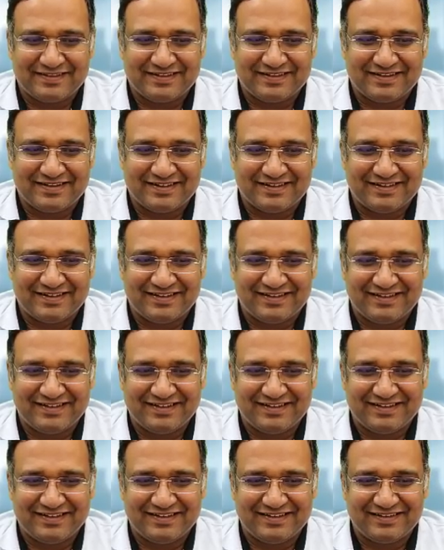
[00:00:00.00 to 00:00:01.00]

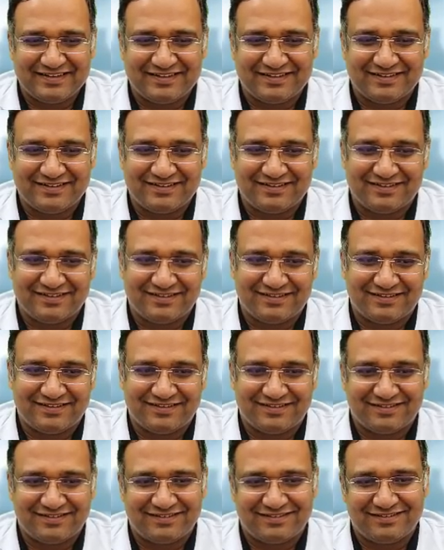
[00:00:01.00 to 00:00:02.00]

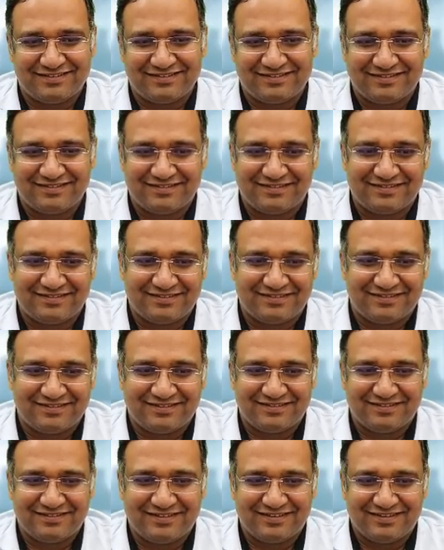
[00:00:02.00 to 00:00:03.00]

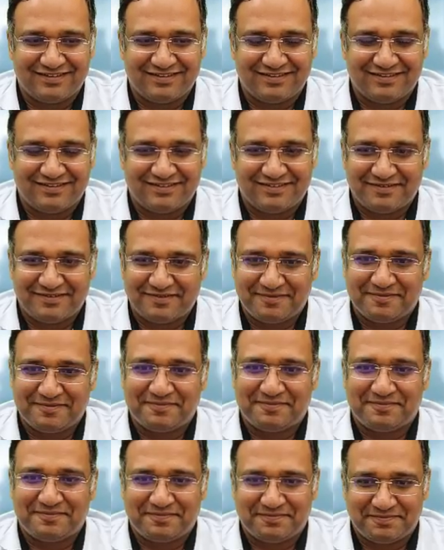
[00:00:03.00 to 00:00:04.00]

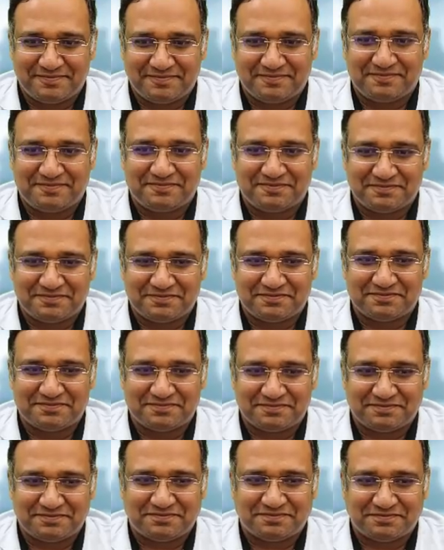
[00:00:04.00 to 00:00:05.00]

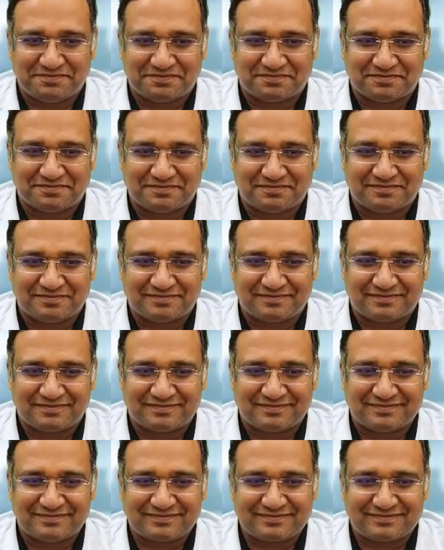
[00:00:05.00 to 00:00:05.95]
No words are spoken by the person on screen.